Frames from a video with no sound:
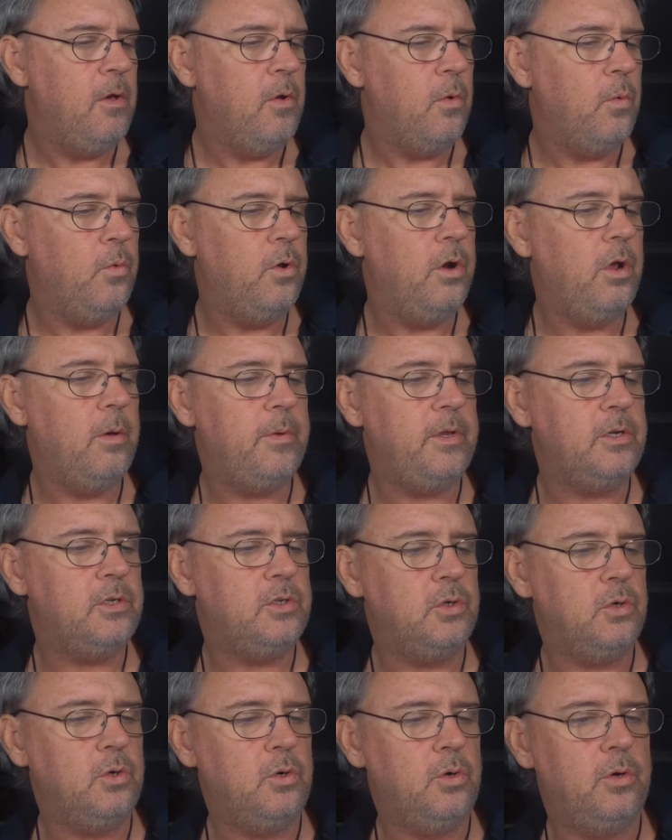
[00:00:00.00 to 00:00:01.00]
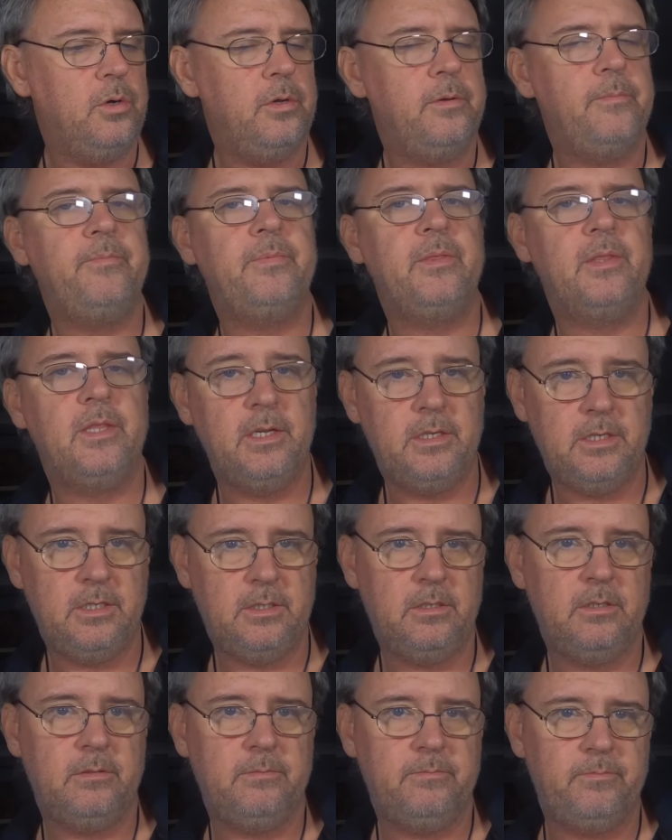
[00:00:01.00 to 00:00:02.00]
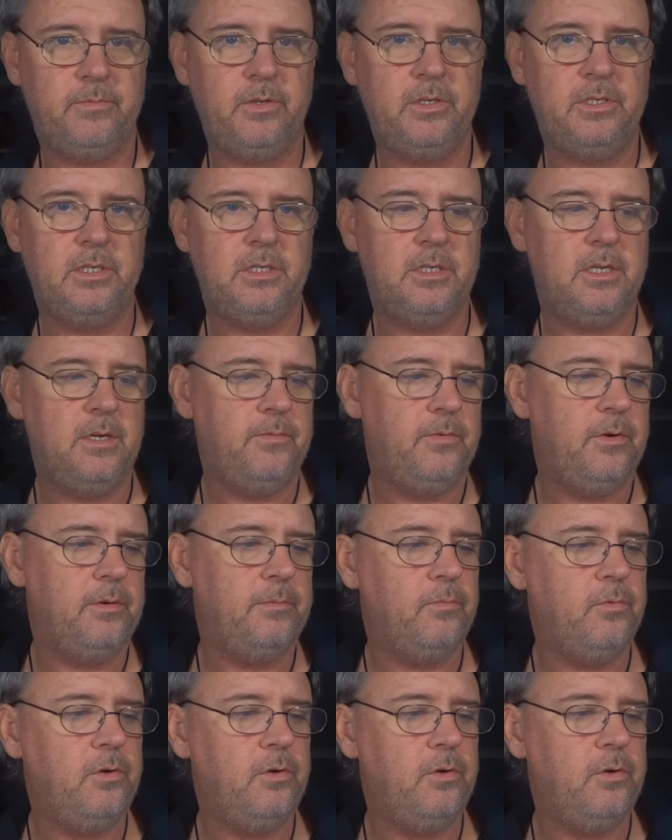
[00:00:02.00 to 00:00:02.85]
When I'm inshore, this is different.